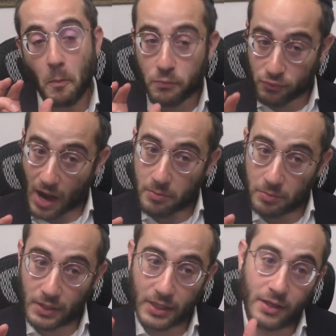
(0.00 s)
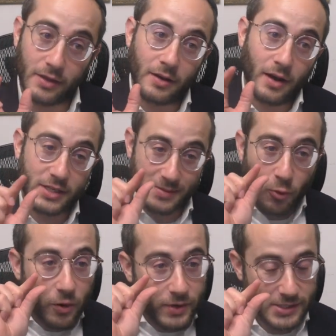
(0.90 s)
Probably a
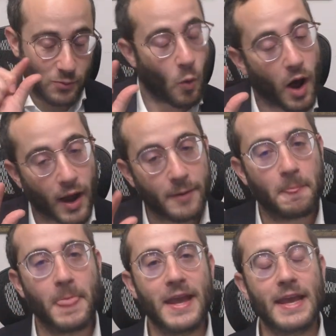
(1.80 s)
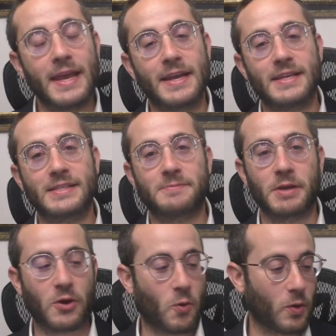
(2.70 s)
small reason why is
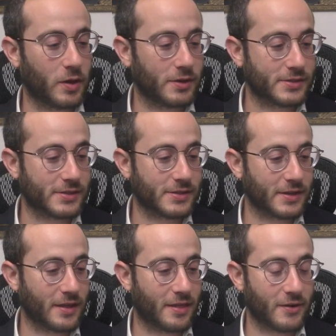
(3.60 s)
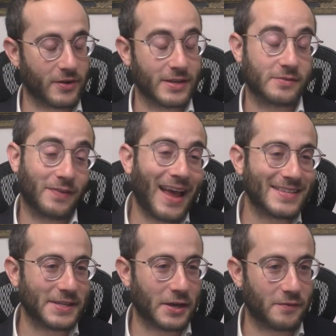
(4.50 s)
because there is
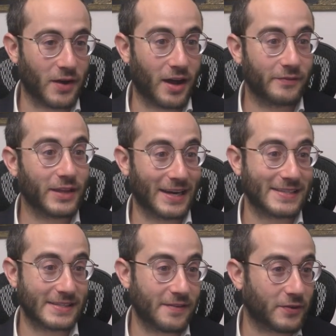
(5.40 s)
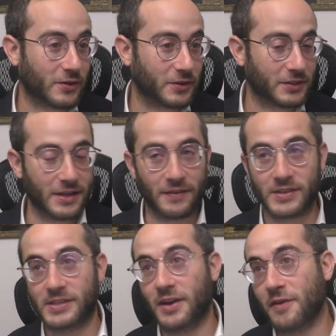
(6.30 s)
fasting involved and it's difficult and you have
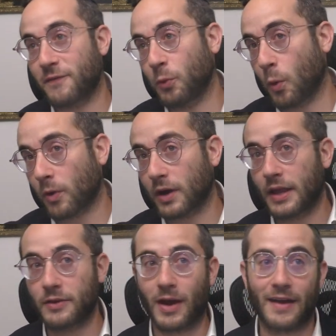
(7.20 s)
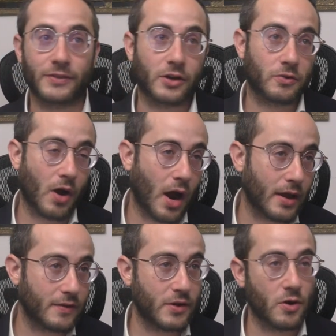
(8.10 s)
to sit on the floor and you have to cry
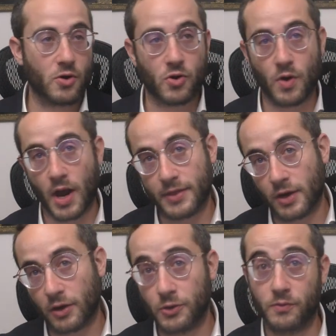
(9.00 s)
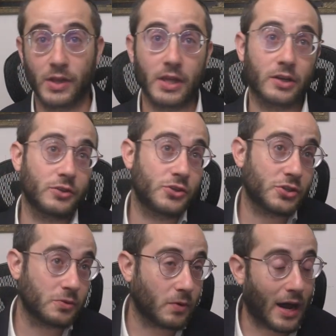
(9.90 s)
and if you don't cry then are you really a good
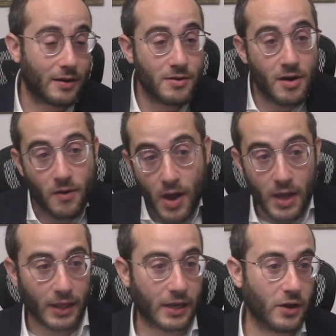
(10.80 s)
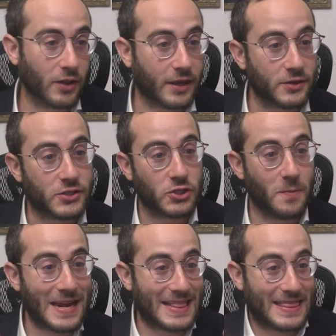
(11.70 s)
Jew? I don't know. Like you know like there's so
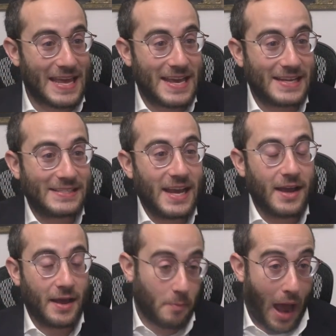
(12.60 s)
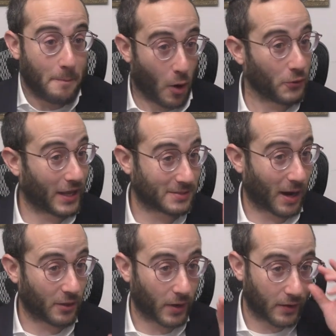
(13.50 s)
many things and, and both days
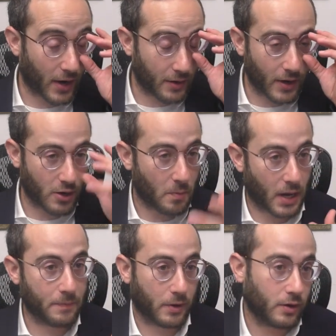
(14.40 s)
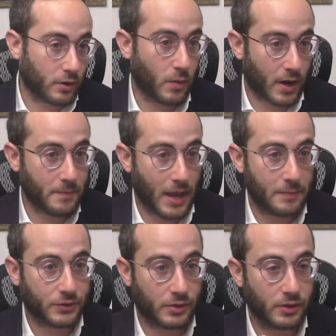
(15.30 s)
by the way, right? Right Yom Kippur you want to be
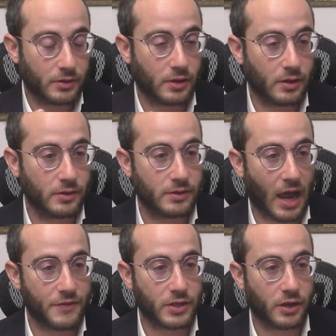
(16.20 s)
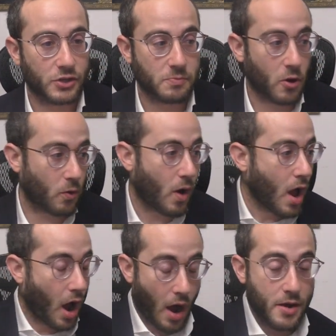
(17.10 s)
able to to daven Baruch Hu.
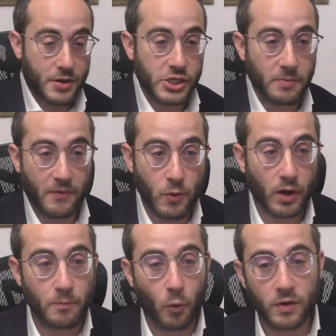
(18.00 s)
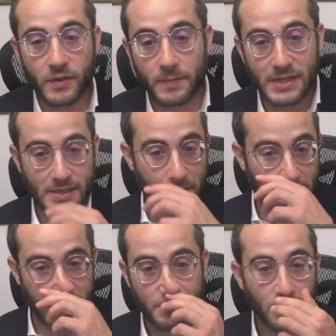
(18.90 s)
on Tisha B'av you want to mourn for the Beis
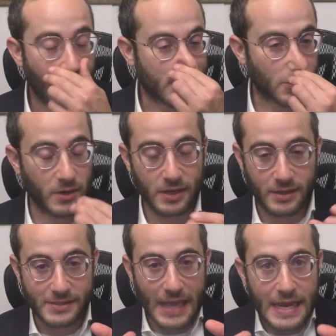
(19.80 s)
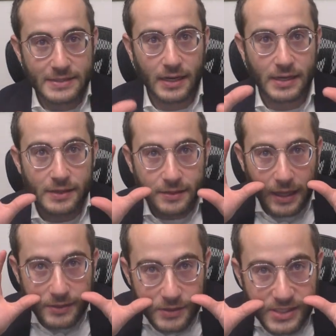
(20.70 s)
Hamikdash. So in these days that I,
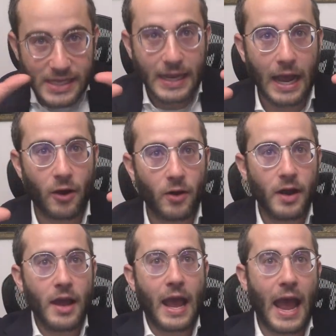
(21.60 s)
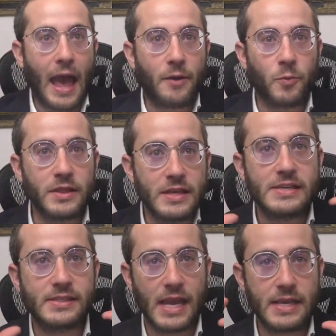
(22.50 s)
that stick out and when
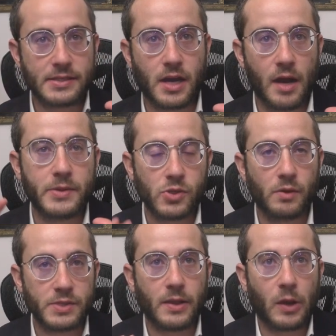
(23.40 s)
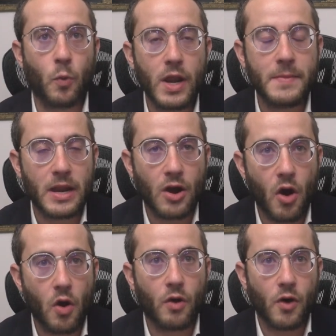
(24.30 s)
these days come, it's all of a sudden like, wait a minute,
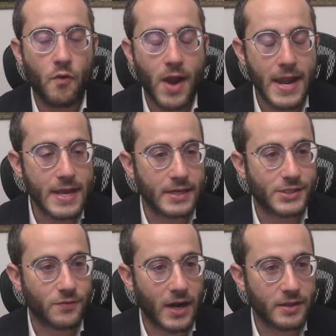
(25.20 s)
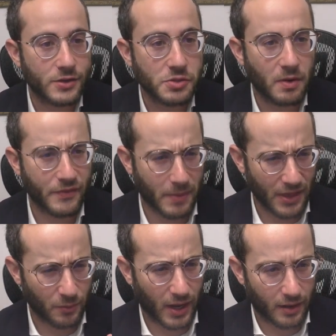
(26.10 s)
already? It's already Tisha B'Av? And
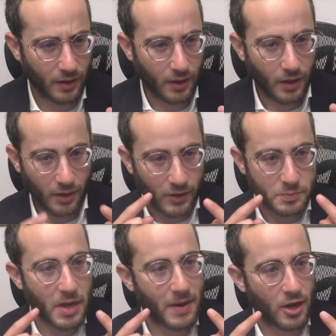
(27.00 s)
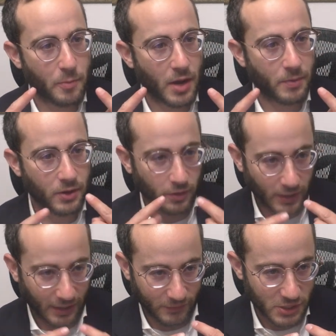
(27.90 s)
by the way, you know, speaking about Yom Kippur, you know,
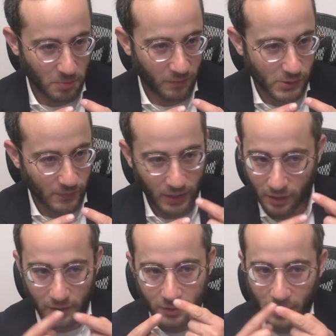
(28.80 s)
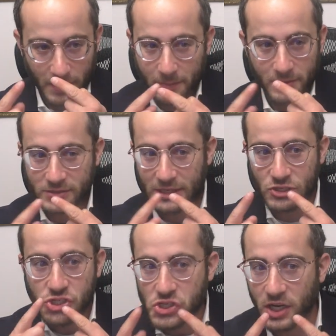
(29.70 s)
like if Tisha B'Av is over here, Yom Kippur is
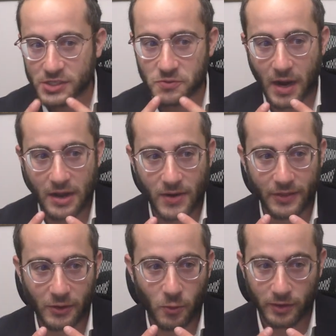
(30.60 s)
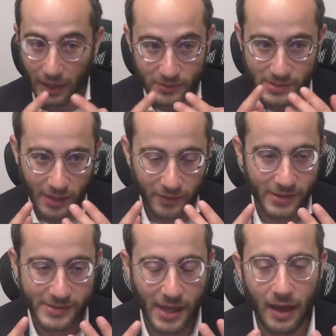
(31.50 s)
like just right around the corner. How scary
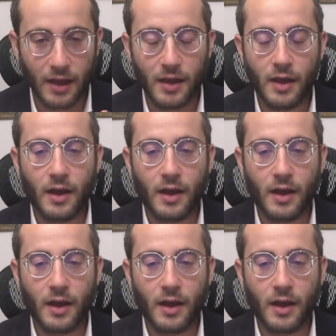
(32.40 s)
is that?